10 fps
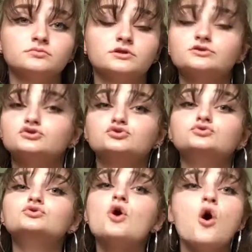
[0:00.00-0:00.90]
There's
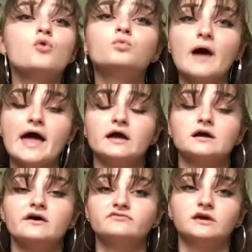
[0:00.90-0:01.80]
no way
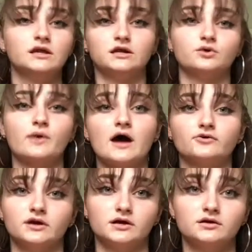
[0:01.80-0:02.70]
of getting around
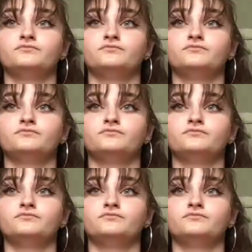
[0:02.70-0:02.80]
it.